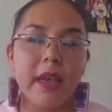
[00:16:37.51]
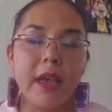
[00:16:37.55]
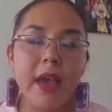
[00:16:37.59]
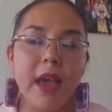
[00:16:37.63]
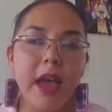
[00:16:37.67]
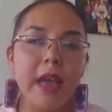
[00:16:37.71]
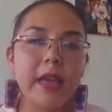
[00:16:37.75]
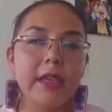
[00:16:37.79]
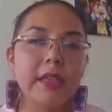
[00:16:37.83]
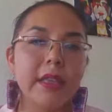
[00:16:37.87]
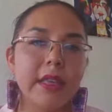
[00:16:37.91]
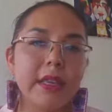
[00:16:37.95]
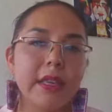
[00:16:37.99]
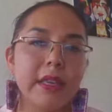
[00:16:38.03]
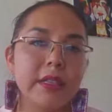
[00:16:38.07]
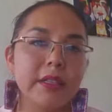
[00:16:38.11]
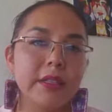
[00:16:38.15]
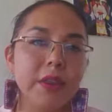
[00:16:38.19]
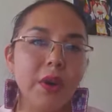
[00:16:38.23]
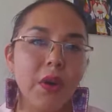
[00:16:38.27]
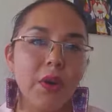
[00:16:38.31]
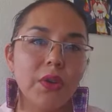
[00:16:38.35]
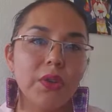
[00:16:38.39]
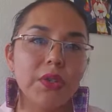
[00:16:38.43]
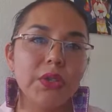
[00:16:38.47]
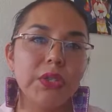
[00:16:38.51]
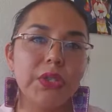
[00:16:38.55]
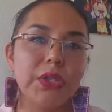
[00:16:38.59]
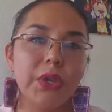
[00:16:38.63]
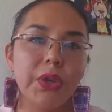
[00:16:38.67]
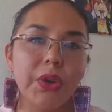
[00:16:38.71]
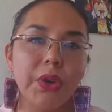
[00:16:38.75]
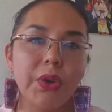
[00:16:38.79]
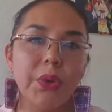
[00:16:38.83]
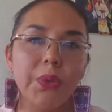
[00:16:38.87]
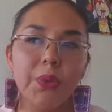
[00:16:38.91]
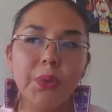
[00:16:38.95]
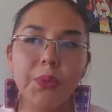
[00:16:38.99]
I think it's
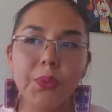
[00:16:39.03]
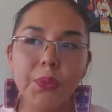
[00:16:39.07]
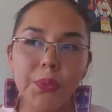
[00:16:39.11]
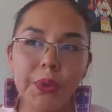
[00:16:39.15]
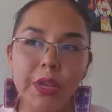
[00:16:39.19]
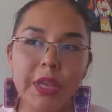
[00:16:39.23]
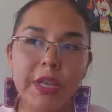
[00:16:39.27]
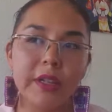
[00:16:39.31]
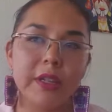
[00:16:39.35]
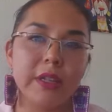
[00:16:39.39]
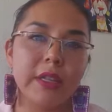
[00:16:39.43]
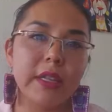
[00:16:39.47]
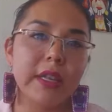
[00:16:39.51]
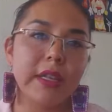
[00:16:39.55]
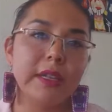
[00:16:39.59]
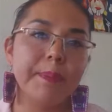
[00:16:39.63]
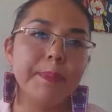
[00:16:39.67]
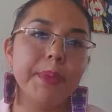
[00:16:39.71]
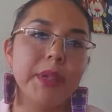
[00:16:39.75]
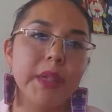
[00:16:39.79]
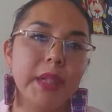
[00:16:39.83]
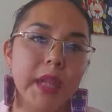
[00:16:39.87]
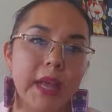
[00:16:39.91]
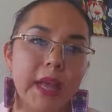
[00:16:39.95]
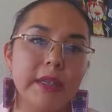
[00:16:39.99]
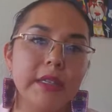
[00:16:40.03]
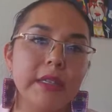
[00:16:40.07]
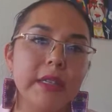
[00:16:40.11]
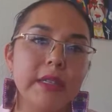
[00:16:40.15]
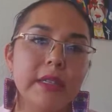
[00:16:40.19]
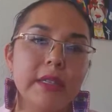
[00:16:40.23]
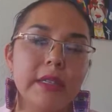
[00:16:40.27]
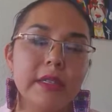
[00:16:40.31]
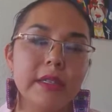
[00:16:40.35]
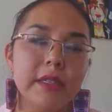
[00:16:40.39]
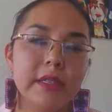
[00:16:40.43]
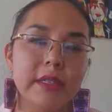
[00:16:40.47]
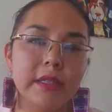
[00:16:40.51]
also really planted
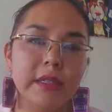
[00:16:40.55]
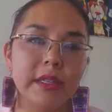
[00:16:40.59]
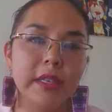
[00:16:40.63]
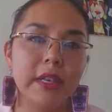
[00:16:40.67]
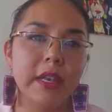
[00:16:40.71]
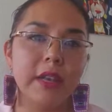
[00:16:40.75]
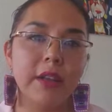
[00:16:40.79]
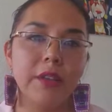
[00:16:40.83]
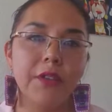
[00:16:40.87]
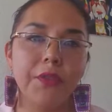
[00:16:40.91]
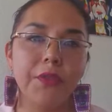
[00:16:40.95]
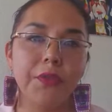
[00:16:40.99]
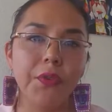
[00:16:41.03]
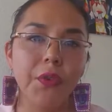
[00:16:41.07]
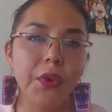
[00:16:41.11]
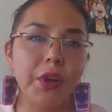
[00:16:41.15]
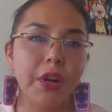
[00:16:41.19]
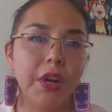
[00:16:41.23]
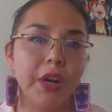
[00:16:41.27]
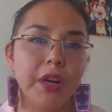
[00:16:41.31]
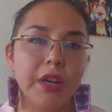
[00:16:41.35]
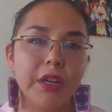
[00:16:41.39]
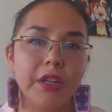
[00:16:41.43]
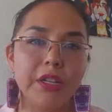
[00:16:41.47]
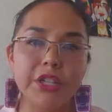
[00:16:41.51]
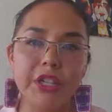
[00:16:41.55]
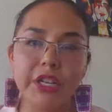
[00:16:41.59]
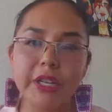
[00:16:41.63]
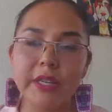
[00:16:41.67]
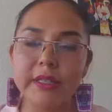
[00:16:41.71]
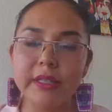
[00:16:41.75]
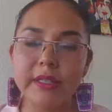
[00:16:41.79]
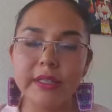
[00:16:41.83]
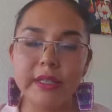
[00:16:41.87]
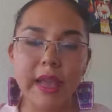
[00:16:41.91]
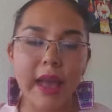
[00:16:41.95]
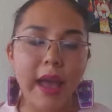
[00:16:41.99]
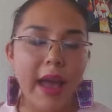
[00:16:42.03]
the seed for
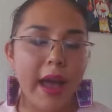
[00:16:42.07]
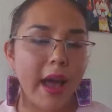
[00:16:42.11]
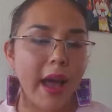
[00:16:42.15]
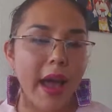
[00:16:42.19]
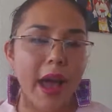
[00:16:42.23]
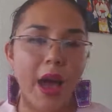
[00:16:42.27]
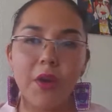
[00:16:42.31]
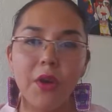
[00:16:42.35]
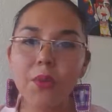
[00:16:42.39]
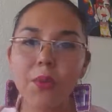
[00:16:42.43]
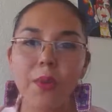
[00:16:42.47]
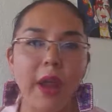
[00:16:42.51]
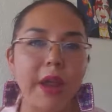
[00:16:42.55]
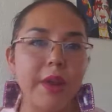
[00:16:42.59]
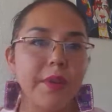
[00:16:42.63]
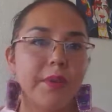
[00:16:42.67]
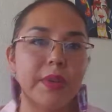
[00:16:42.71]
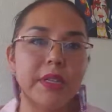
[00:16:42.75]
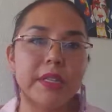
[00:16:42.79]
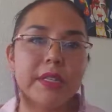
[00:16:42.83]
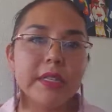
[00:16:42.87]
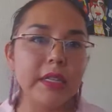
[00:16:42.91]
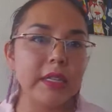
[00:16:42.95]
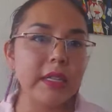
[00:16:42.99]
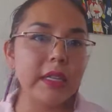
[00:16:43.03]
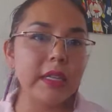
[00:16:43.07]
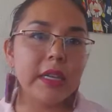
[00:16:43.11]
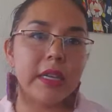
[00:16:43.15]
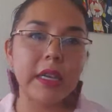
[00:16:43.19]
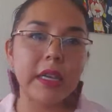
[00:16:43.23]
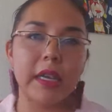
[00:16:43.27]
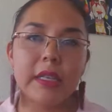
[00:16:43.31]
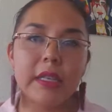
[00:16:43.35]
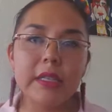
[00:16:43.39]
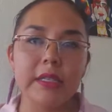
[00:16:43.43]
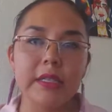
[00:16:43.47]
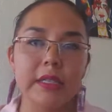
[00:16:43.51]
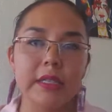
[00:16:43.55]
just outright
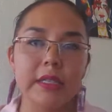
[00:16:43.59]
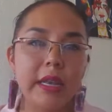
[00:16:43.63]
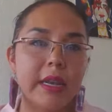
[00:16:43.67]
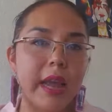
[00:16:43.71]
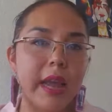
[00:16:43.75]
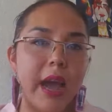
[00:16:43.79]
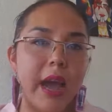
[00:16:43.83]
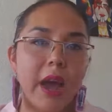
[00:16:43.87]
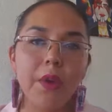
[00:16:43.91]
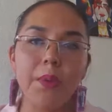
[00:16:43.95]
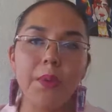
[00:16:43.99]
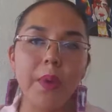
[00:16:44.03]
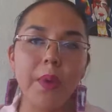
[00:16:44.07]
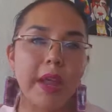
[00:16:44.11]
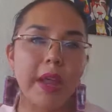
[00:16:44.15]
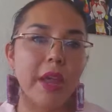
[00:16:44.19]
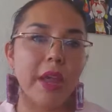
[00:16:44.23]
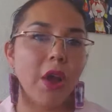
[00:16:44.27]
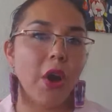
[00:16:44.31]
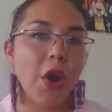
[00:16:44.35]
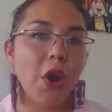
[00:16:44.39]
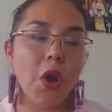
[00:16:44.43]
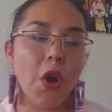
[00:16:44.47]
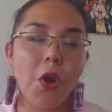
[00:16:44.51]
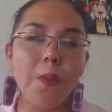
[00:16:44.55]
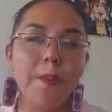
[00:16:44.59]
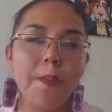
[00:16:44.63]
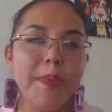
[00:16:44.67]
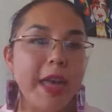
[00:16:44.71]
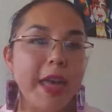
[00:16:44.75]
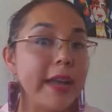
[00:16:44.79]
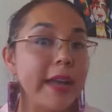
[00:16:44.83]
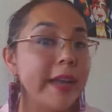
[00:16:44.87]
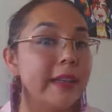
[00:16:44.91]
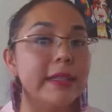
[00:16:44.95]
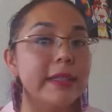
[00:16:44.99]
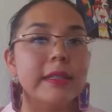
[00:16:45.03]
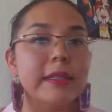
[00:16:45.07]
resilience and outright hope
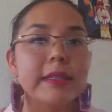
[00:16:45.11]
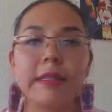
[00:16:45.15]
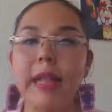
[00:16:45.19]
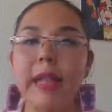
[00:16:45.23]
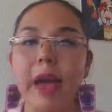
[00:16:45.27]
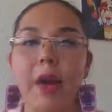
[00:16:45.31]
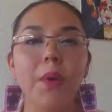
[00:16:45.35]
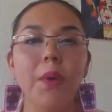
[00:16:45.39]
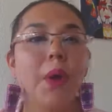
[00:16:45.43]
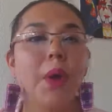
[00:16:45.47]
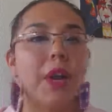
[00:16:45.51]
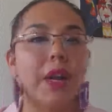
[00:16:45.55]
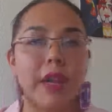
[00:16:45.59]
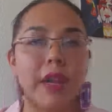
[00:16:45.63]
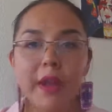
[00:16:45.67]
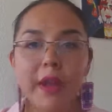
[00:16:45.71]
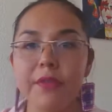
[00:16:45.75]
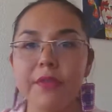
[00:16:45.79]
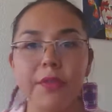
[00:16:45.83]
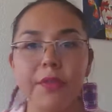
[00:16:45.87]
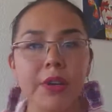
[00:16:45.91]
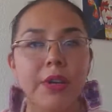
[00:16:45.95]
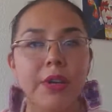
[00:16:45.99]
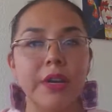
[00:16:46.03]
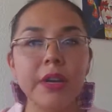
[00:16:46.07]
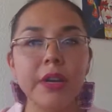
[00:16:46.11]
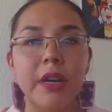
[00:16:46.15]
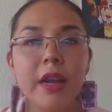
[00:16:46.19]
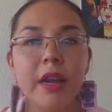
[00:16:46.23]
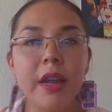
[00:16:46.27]
that it's now or never,